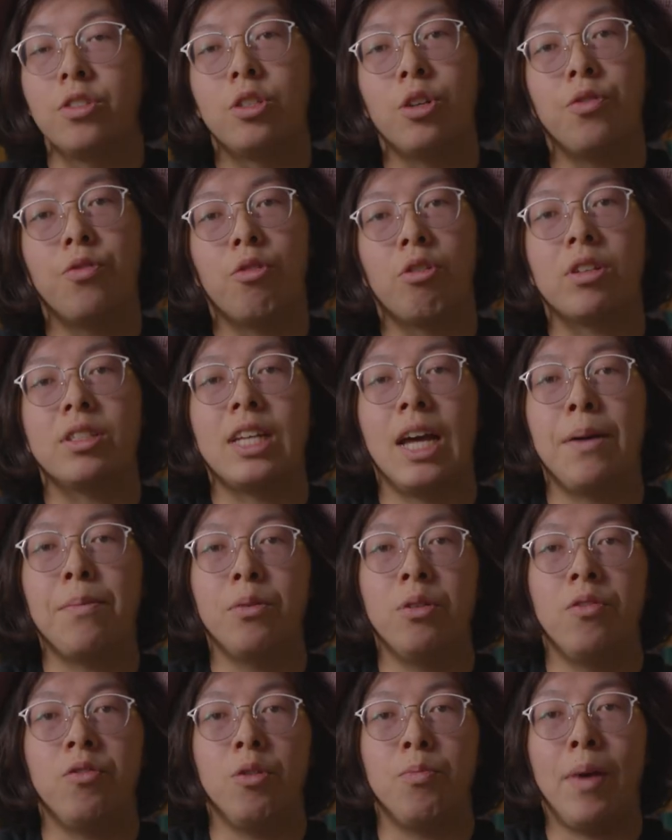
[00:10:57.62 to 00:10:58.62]
So for
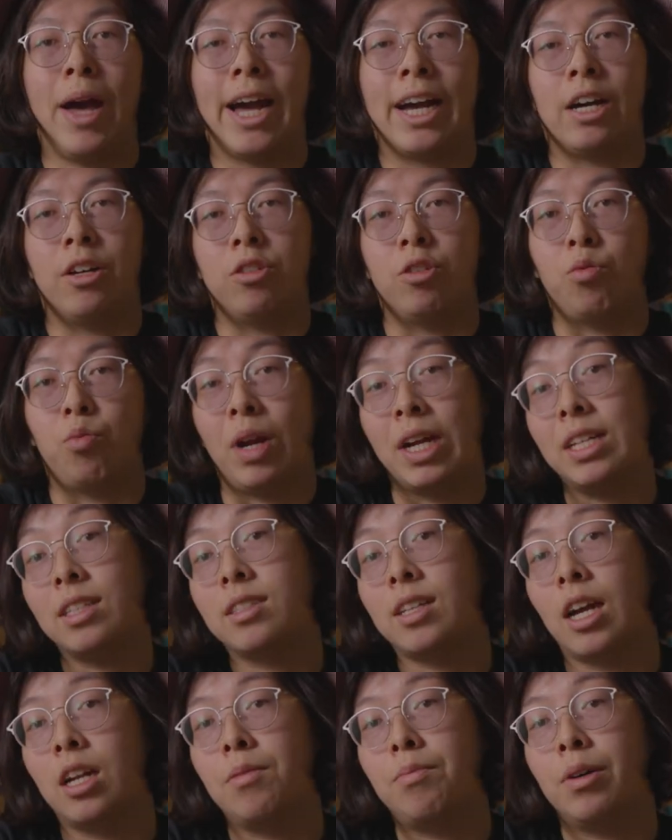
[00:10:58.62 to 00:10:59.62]
example, if you pack out the right
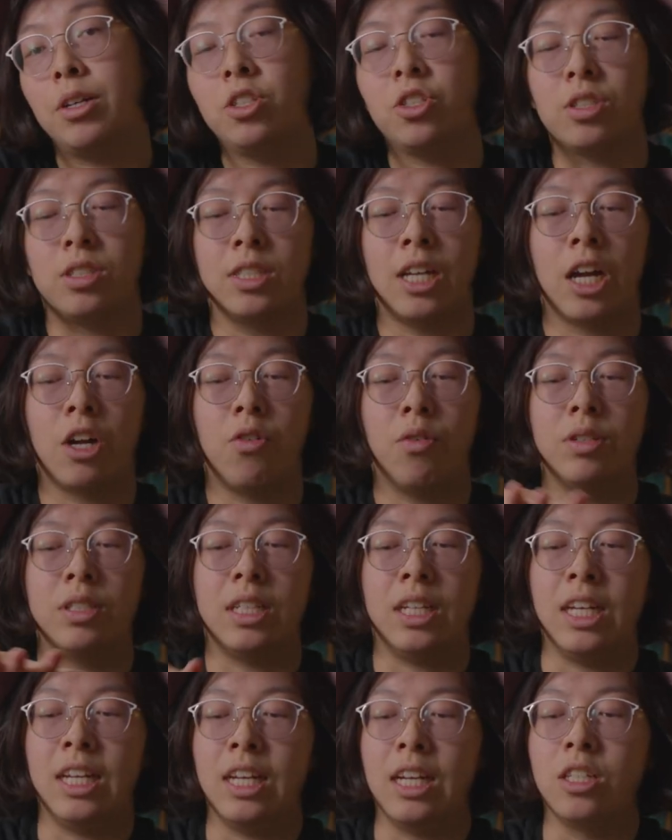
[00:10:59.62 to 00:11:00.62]
side a bunch, it's not going
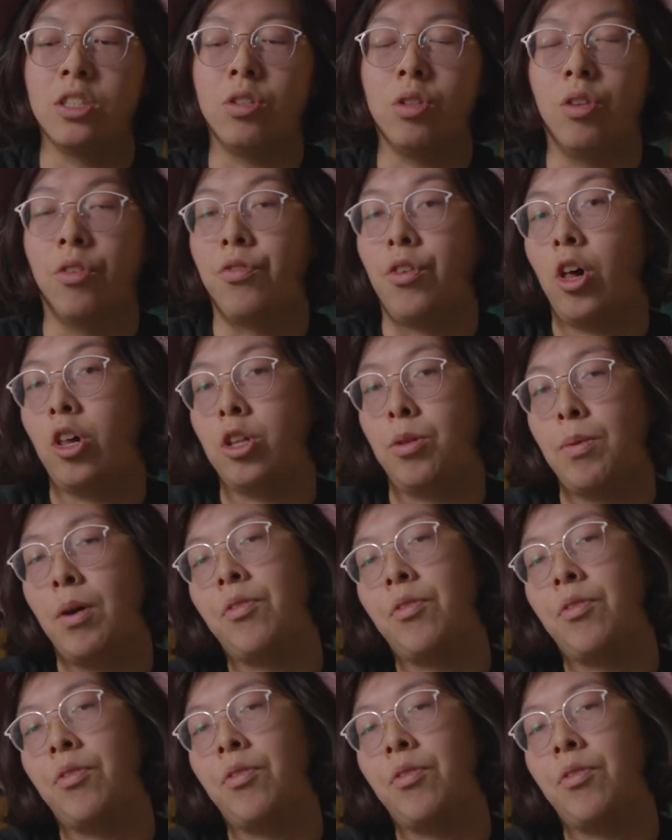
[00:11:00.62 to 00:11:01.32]
to eat into the volume